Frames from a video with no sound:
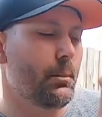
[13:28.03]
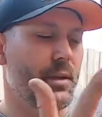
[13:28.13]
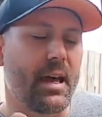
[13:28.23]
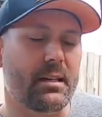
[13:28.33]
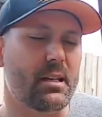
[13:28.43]

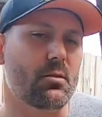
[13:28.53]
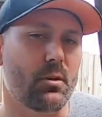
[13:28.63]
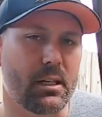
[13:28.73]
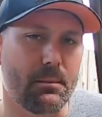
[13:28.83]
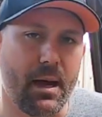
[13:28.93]
But that doesn't
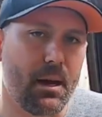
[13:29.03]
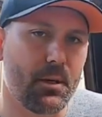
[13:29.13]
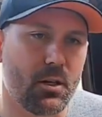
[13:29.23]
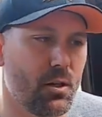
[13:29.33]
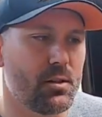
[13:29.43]
really matter
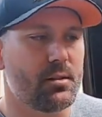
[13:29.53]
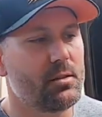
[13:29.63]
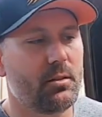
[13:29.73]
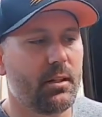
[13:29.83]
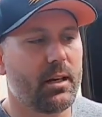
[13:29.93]

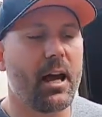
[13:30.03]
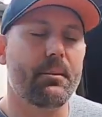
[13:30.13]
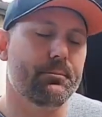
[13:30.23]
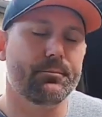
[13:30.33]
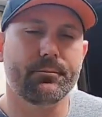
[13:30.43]
because you can't